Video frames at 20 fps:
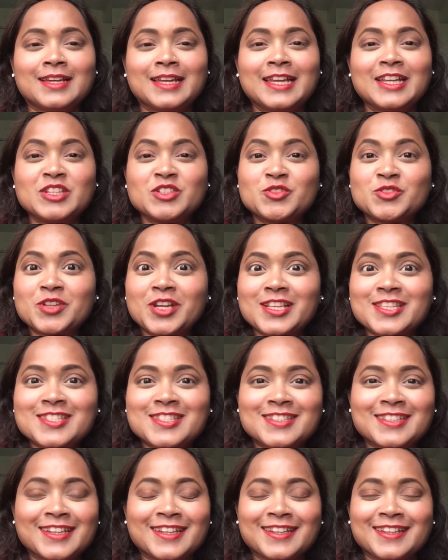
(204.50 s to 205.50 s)

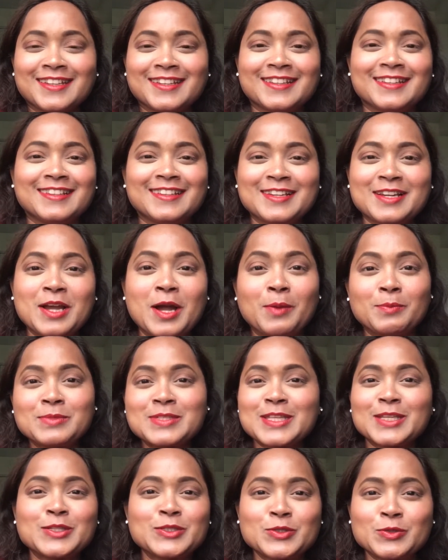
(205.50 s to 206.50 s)
interesting
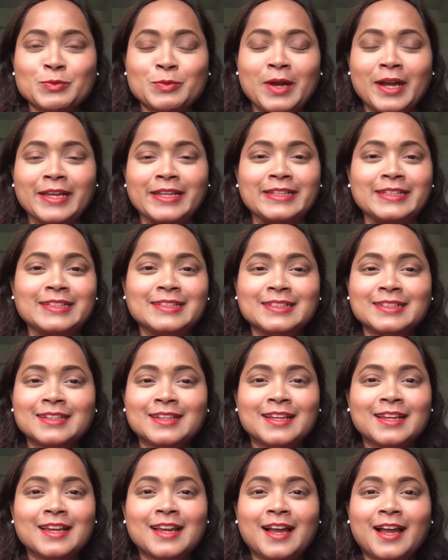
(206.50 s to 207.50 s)
comes into mind,
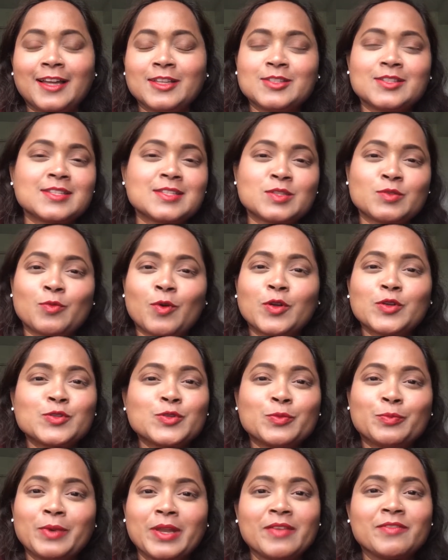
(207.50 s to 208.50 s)
I just want
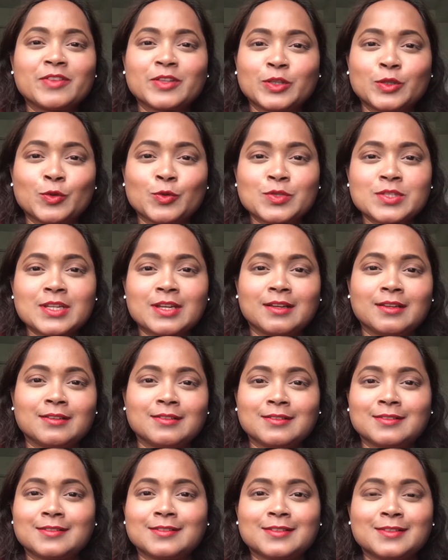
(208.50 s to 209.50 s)
to play with those
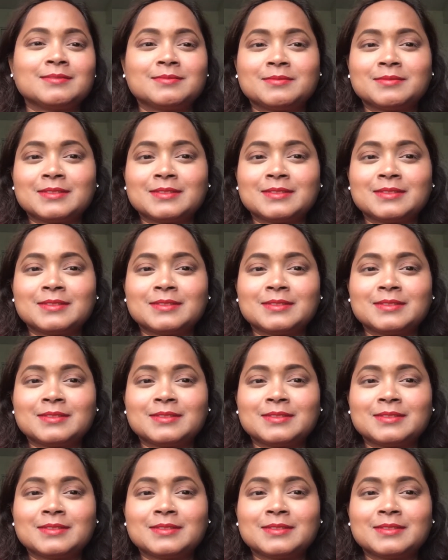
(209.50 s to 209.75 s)
colors.